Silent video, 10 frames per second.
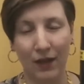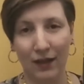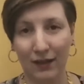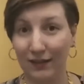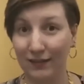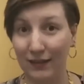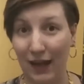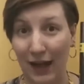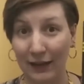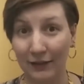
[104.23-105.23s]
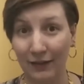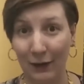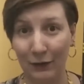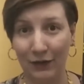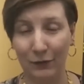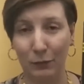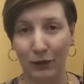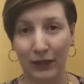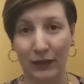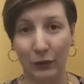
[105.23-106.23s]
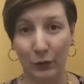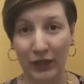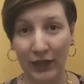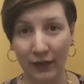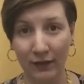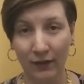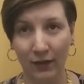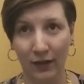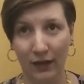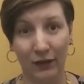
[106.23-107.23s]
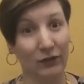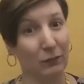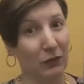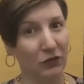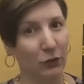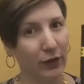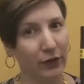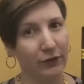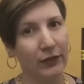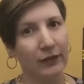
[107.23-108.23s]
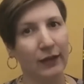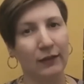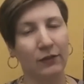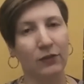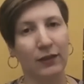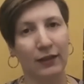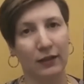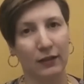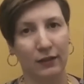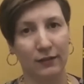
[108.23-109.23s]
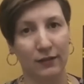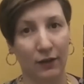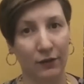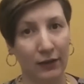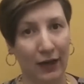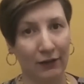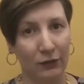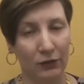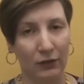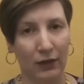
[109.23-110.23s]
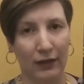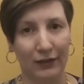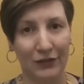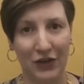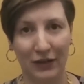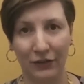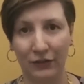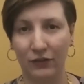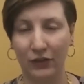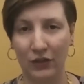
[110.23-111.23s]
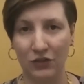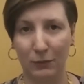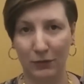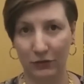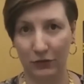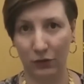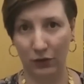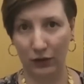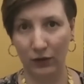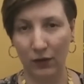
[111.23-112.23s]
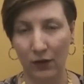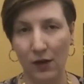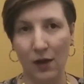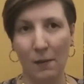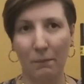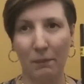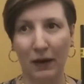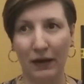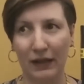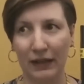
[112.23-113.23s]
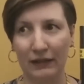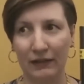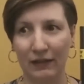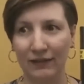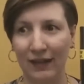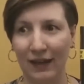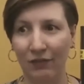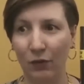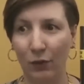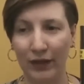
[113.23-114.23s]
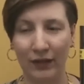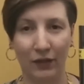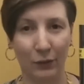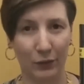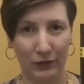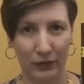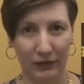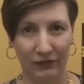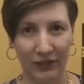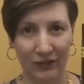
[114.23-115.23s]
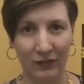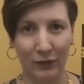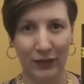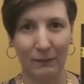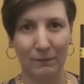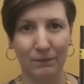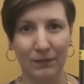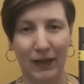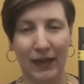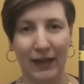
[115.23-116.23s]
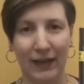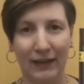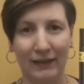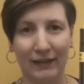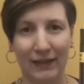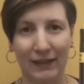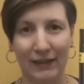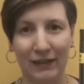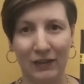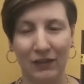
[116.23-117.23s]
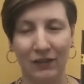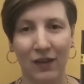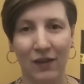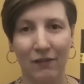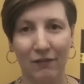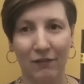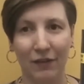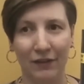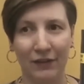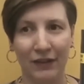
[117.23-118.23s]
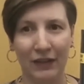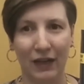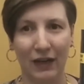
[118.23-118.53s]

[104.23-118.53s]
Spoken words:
Like I said, I devoured this book in a weekend. It was a much quicker read than Susanna Clark's other novel, Jonathan Strange and Mr. Norrell, but it does have quite an otherworldly feel to it, and it is very